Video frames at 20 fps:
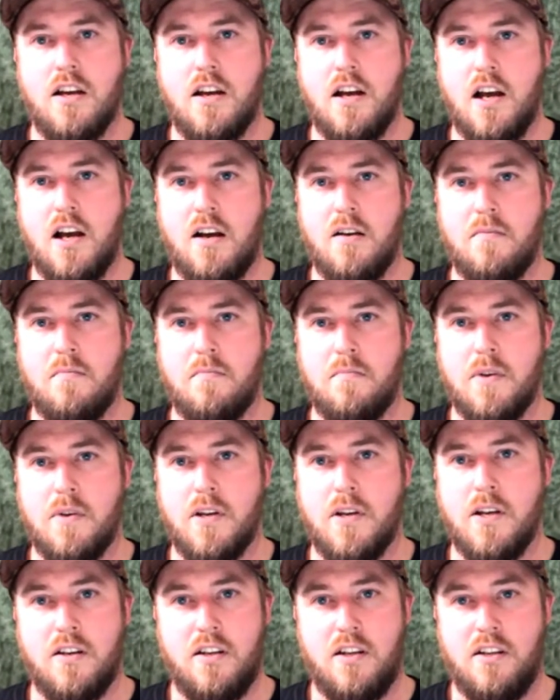
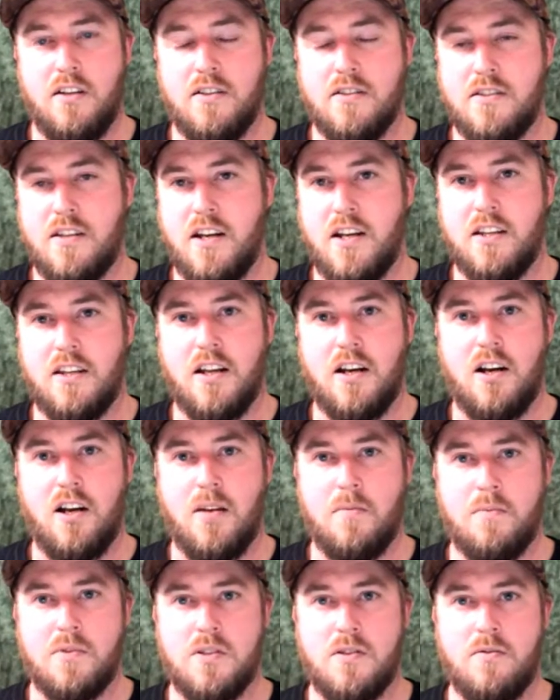But in saying that,
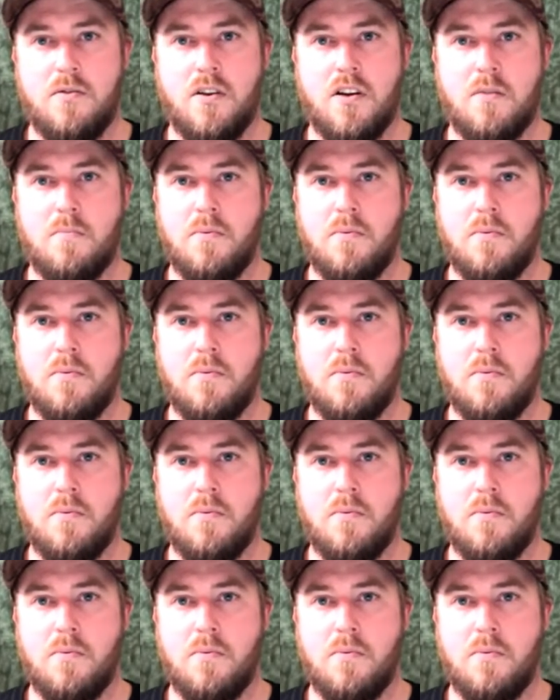I'm still going